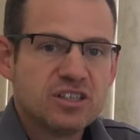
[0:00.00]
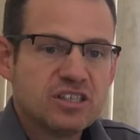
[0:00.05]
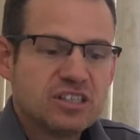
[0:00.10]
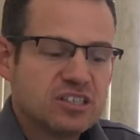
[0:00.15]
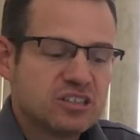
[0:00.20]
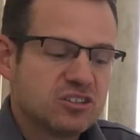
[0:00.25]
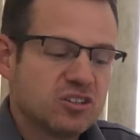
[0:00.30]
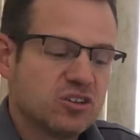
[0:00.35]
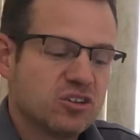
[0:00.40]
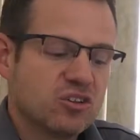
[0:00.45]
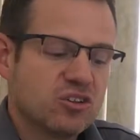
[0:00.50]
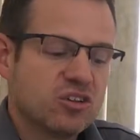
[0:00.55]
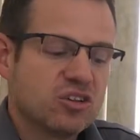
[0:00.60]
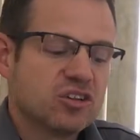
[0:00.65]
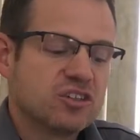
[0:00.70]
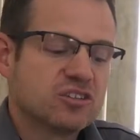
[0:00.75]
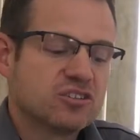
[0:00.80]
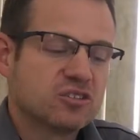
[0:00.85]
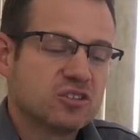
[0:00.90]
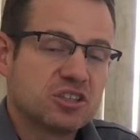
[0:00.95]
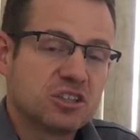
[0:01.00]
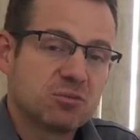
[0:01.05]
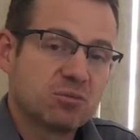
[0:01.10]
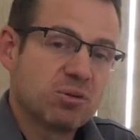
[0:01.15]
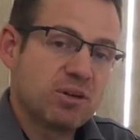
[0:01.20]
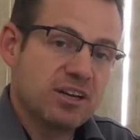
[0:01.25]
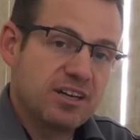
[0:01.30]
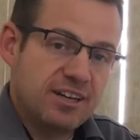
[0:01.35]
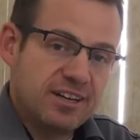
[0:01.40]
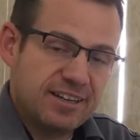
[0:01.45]
So you can
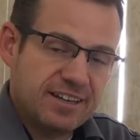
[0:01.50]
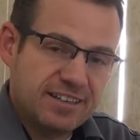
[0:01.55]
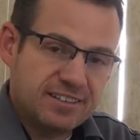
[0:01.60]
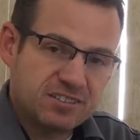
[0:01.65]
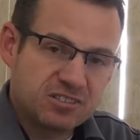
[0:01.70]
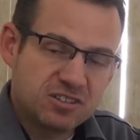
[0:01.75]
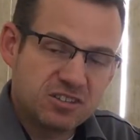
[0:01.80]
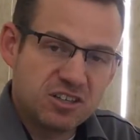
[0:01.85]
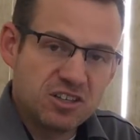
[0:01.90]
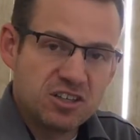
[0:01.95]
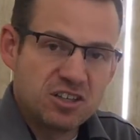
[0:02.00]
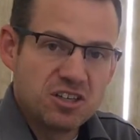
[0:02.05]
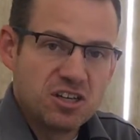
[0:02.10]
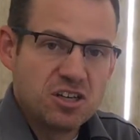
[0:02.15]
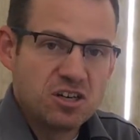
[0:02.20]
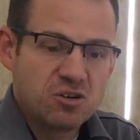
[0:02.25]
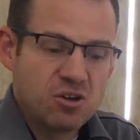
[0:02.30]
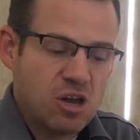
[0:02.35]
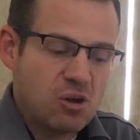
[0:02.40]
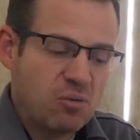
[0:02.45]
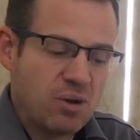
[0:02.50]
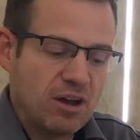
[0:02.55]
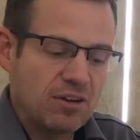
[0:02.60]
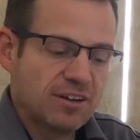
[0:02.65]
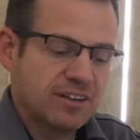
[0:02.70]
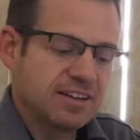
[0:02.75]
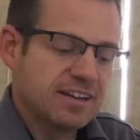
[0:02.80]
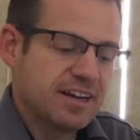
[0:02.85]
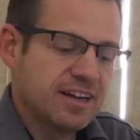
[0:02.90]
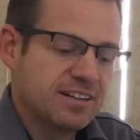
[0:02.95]
play, I guess, around
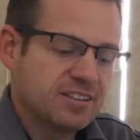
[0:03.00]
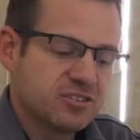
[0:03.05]
like that.